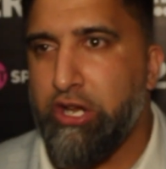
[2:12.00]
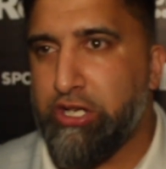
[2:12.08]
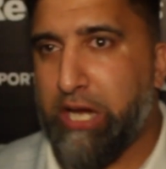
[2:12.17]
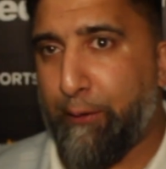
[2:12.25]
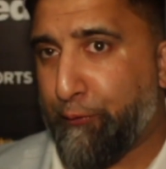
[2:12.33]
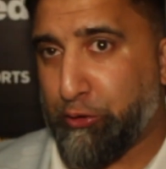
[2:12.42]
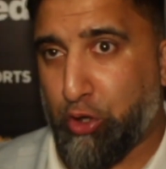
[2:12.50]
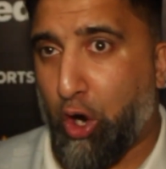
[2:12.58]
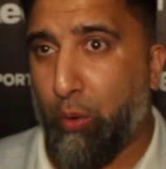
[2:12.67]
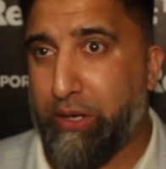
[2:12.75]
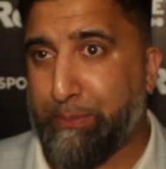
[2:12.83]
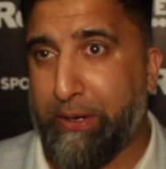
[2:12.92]
Sheffield's
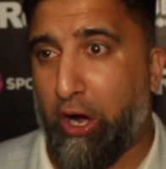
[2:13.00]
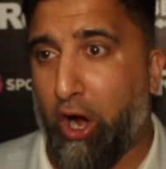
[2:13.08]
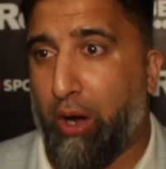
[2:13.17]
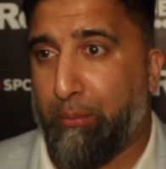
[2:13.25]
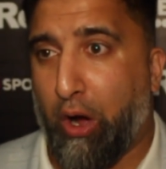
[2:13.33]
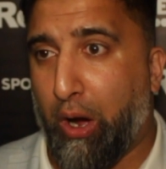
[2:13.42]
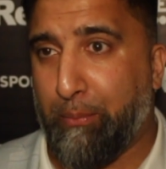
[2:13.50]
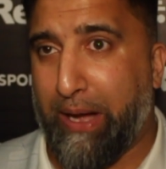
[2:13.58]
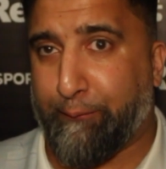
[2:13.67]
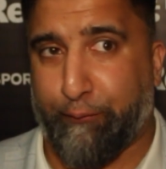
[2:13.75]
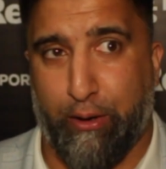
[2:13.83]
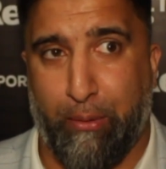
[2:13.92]
always been a hot,
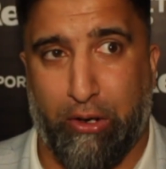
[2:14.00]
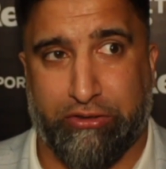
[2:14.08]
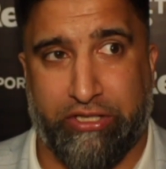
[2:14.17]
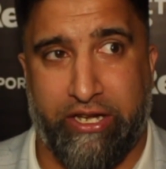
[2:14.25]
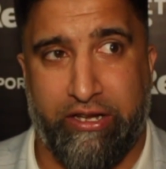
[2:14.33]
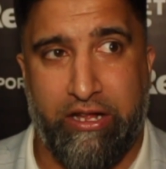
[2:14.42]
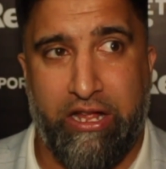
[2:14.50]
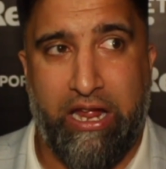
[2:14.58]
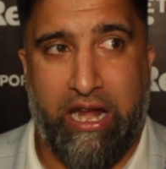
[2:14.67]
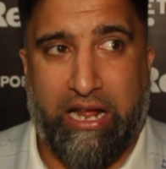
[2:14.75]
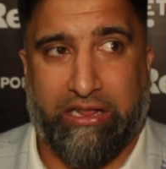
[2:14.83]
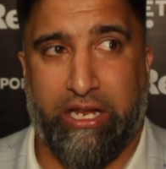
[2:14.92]
hotbed for boxing.
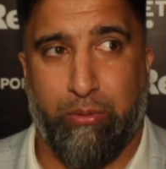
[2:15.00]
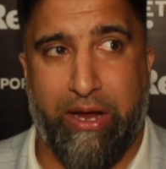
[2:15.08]
I think